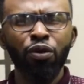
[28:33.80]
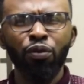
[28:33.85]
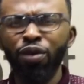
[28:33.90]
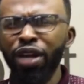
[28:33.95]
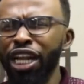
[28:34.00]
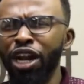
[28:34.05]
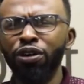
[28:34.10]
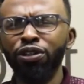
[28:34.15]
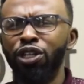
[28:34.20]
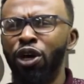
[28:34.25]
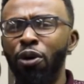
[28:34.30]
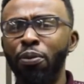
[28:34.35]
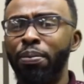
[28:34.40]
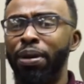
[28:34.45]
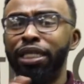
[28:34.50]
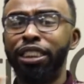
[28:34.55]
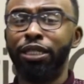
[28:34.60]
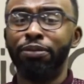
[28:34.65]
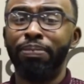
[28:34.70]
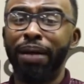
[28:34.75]
We don't know
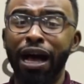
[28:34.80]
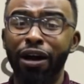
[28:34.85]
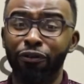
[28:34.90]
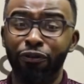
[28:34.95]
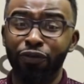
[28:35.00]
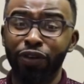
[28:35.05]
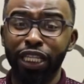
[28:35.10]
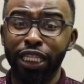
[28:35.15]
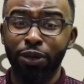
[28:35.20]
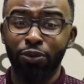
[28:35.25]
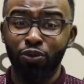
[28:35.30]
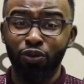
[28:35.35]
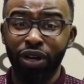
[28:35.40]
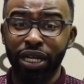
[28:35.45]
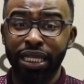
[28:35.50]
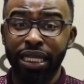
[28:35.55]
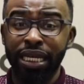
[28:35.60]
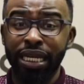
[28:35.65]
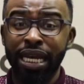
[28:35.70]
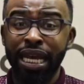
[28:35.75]
much about Philip,
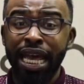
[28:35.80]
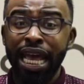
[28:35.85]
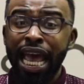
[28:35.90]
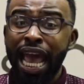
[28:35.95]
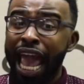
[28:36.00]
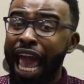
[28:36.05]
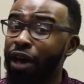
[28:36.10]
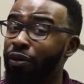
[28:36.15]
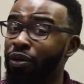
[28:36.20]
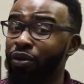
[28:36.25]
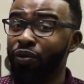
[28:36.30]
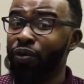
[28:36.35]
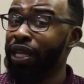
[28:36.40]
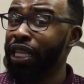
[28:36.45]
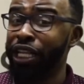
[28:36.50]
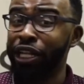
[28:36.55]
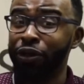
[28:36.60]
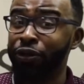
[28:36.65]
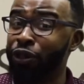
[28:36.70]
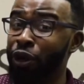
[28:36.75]
really, and we
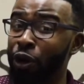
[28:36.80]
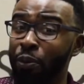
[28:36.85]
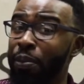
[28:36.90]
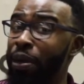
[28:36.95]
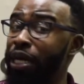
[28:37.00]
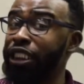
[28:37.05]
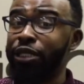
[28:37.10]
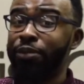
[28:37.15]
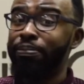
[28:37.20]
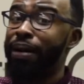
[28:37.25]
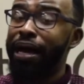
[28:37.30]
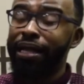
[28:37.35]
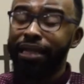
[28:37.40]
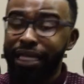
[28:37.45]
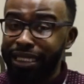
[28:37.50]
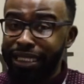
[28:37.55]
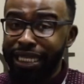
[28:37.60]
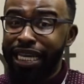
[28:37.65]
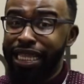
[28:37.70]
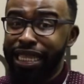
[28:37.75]
really don't know much
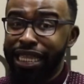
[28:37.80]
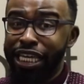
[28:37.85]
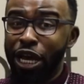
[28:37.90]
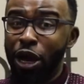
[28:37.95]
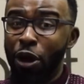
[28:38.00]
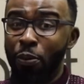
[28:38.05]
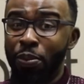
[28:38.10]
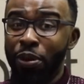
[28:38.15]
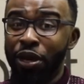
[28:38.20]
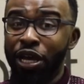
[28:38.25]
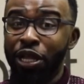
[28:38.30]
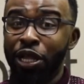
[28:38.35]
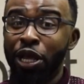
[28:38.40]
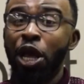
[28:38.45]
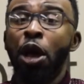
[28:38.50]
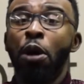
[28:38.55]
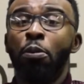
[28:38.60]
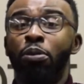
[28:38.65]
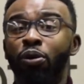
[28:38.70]
about this Ethiopian.